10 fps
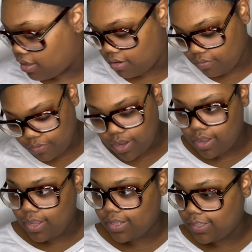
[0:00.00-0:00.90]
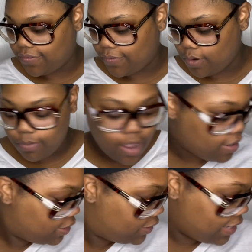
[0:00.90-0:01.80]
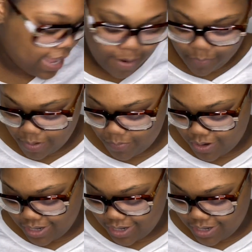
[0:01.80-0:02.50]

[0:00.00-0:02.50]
all right, that's 4 products down. 1 more to